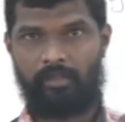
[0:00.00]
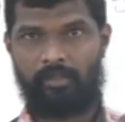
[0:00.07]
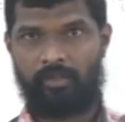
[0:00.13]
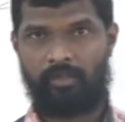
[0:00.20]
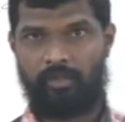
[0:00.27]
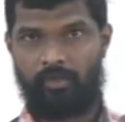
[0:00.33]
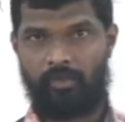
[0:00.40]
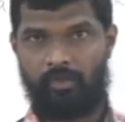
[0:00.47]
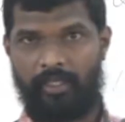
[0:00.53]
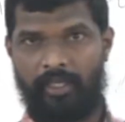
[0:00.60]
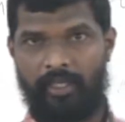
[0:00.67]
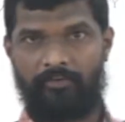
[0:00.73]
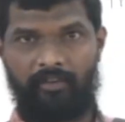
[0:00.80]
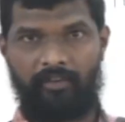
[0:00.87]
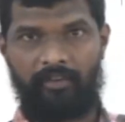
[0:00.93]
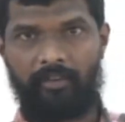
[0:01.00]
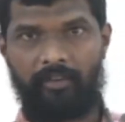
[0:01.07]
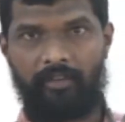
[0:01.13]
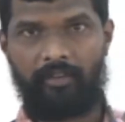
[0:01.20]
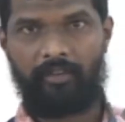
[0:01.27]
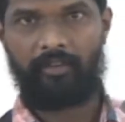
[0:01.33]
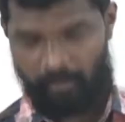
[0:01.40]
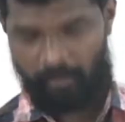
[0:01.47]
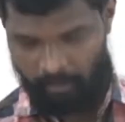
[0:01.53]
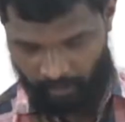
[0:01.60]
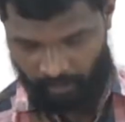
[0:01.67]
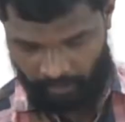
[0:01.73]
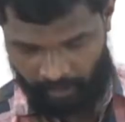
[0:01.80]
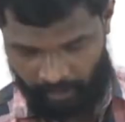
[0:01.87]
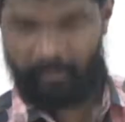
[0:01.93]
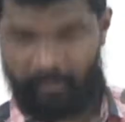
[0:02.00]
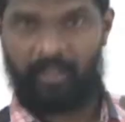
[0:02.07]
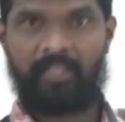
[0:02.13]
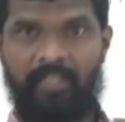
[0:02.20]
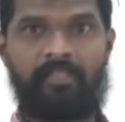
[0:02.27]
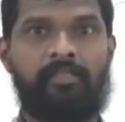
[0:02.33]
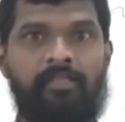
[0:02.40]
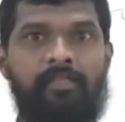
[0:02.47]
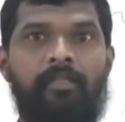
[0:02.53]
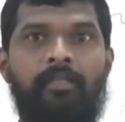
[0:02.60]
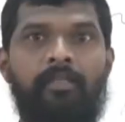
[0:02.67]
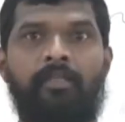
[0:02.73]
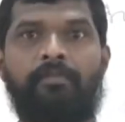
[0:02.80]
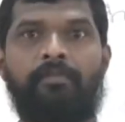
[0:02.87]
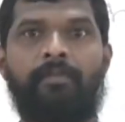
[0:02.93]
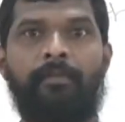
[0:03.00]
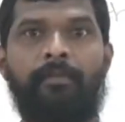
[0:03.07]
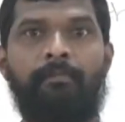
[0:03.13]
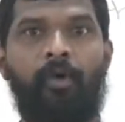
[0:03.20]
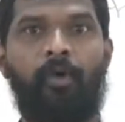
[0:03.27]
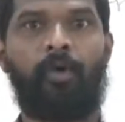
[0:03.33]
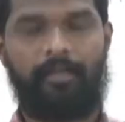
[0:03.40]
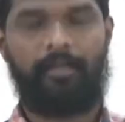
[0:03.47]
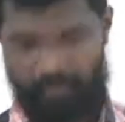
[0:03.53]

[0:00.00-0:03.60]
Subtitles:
So therefore laborers is very important.